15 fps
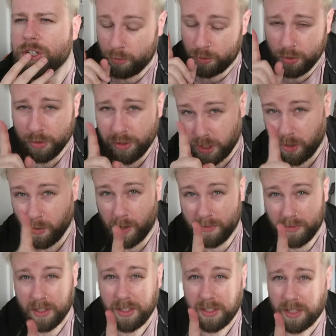It was also,
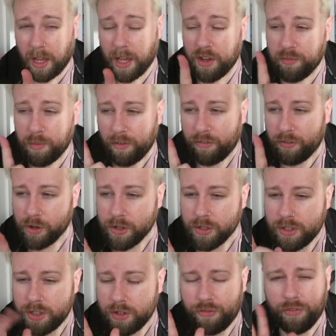however, the site of my
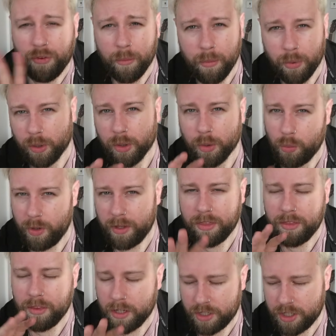first fumble
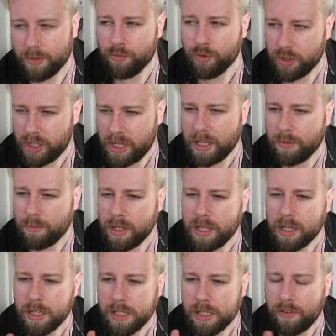with gym routine,
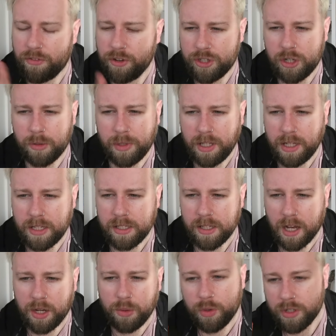because the first couple of years
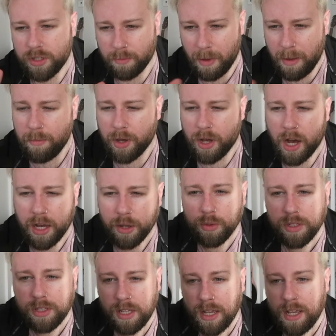I was a member, I
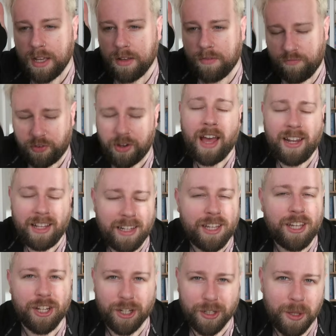was, for any
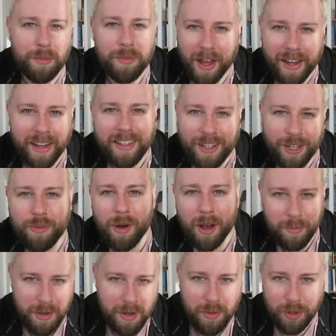Lincoln alumni who
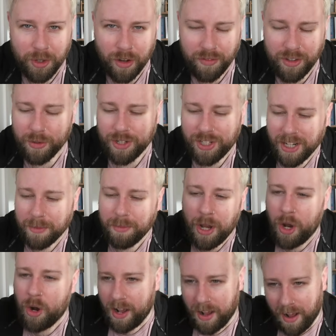might be among our viewership,
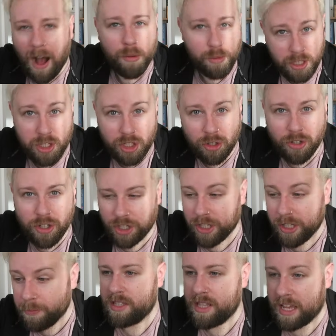I was in the
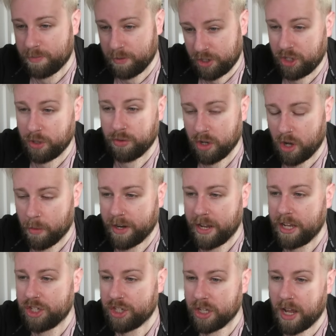Junction. That's my student
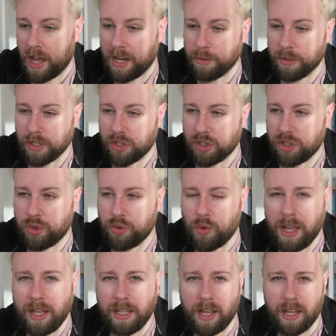accommodation, and it was a
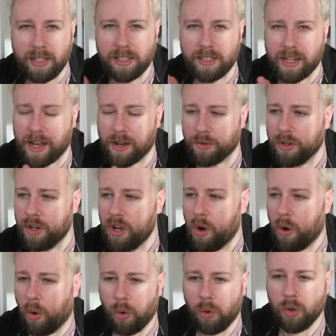straight line down
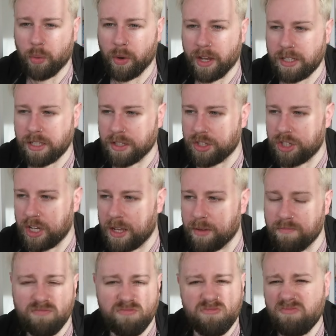all the way to the
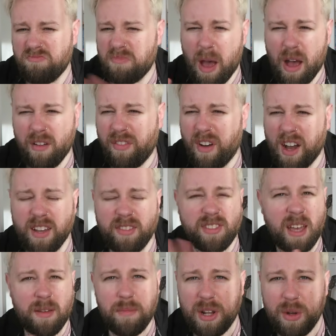gym. About a
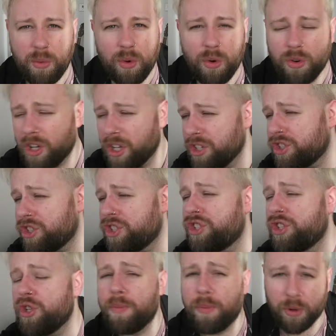5-10 minute walk,
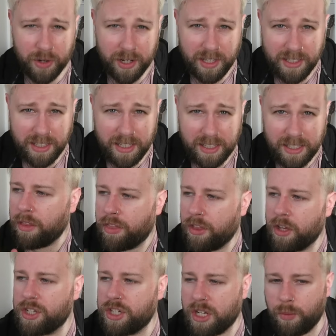super easy. But in
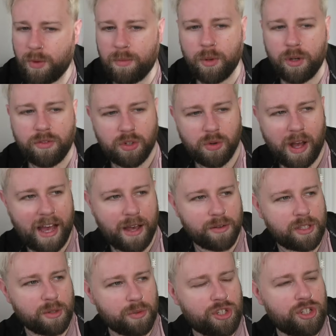third year we moved to a house
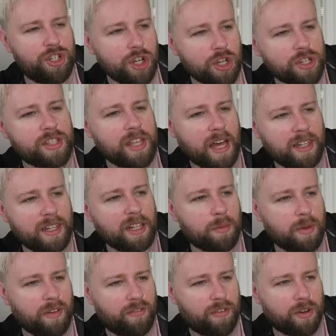that was just that little
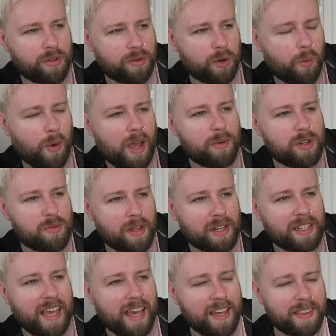bit further away, which
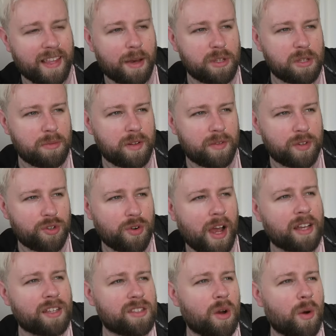meant getting there was a bit of a
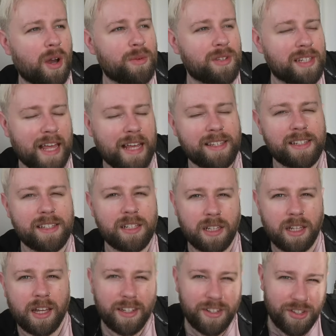trek, so I was less
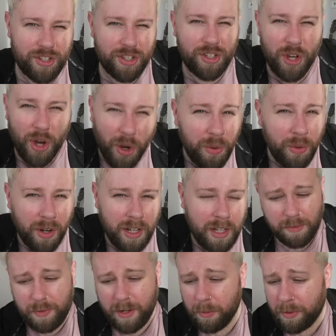inclined to go. And
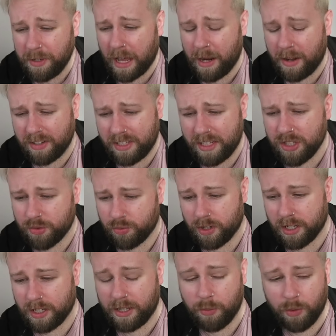it's been up and down ever since,
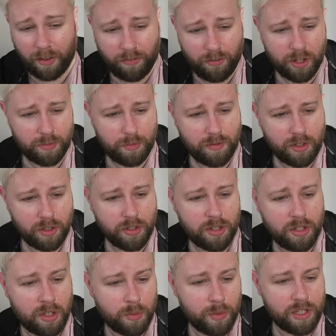really. When I first moved to
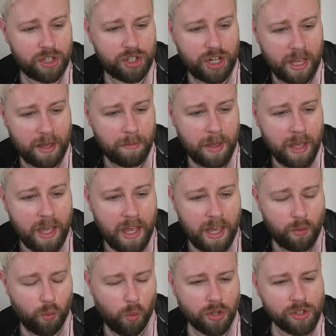London, there was a gym
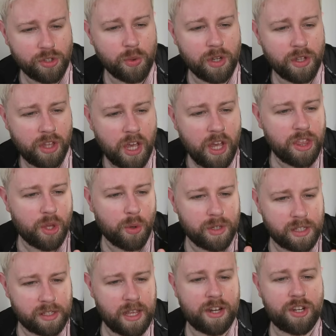in Wandsworth that was
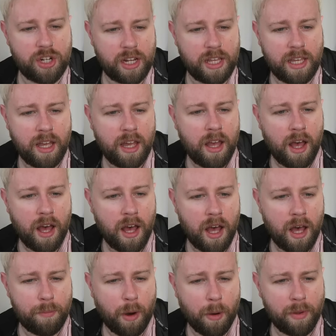essentially
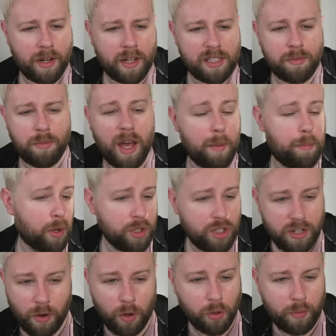populated by a bunch
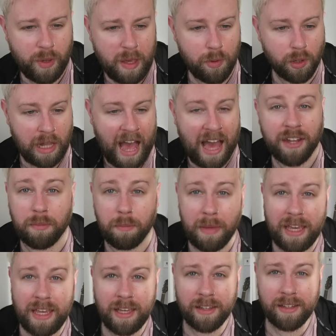of old people and
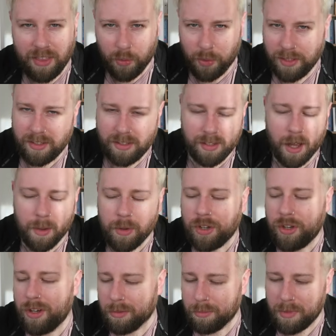me. In the wintertime,
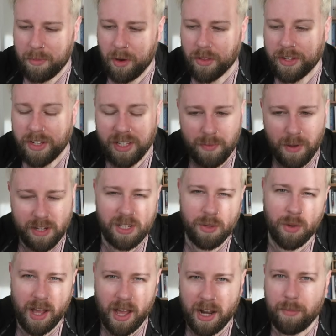couldn't be bothered, especially
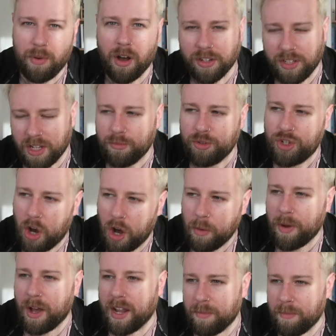when I had a part-time job,
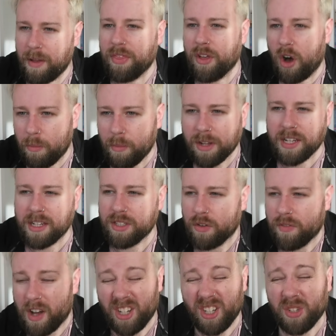and it meant that on my days
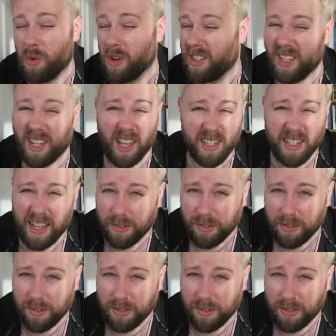off, I just wanted to lie down.